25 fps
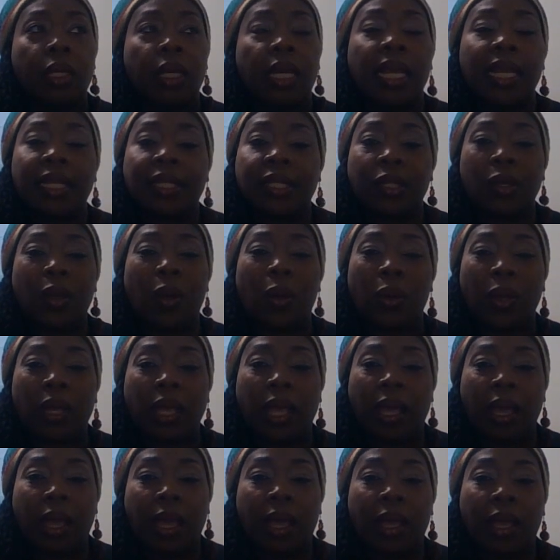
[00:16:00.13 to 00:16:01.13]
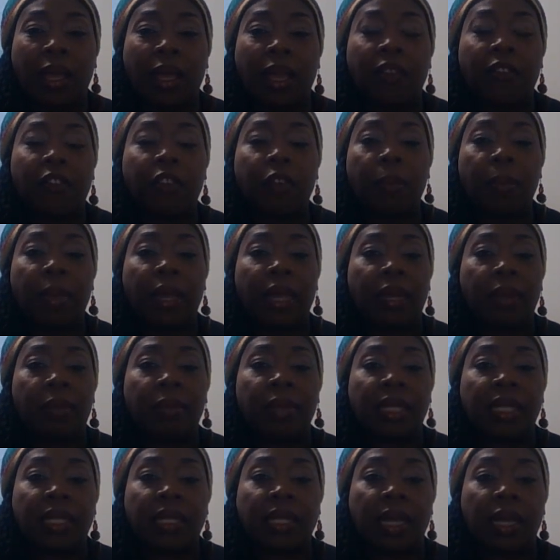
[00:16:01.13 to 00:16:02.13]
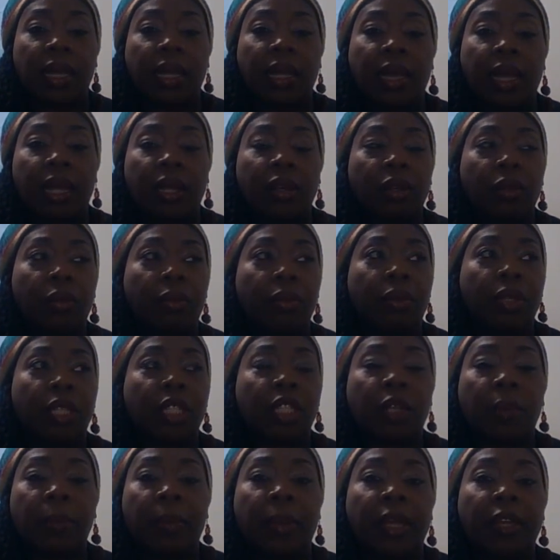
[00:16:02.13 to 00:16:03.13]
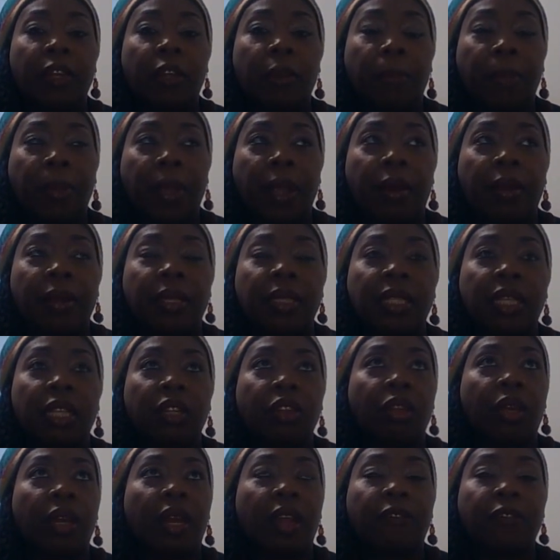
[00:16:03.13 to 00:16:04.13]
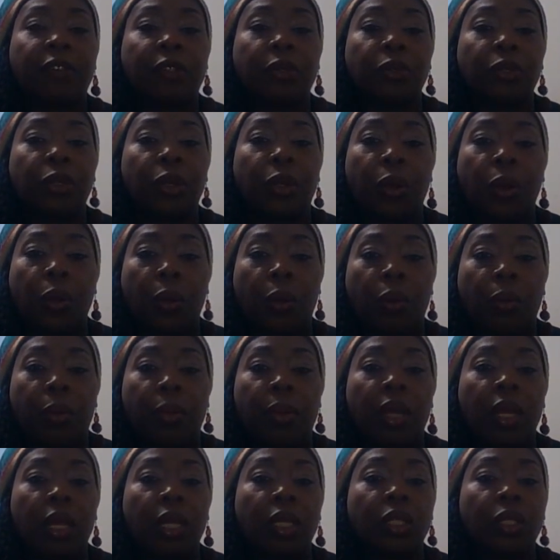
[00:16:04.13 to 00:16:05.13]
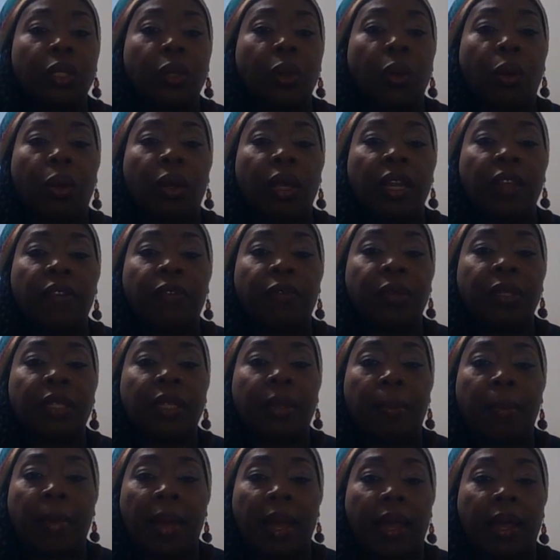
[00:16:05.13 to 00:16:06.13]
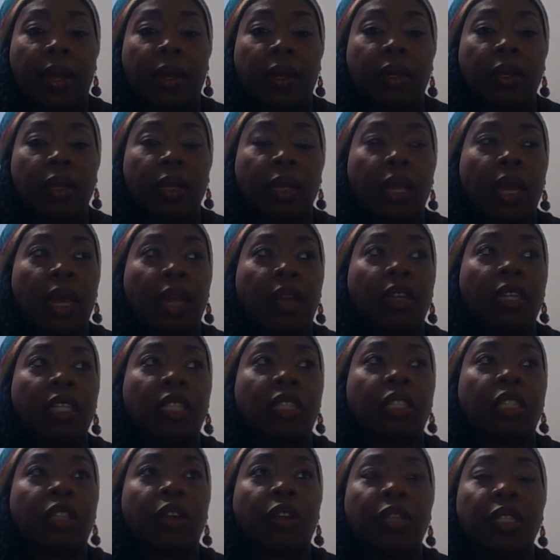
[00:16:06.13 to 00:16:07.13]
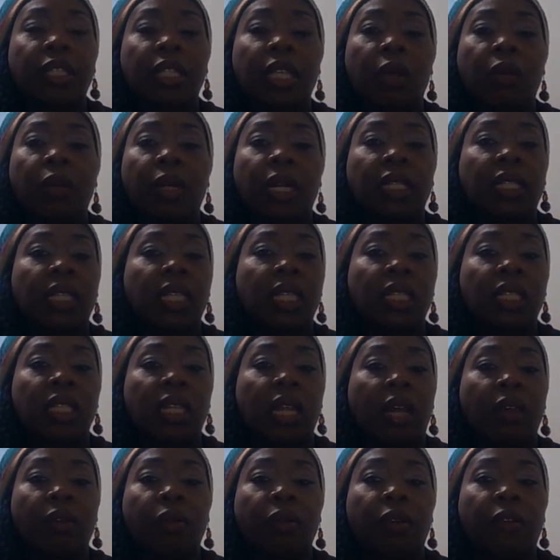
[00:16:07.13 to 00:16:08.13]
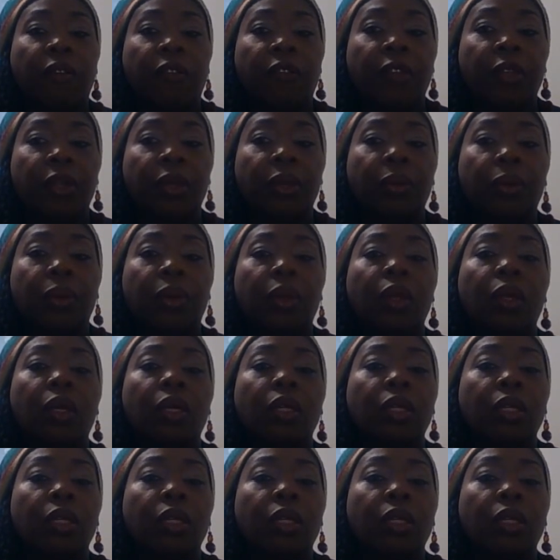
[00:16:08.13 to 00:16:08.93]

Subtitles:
It's okay if you made a mistake and you disobeyed your parents and you left to your home to go live with a man and it turns out that he's not good for you.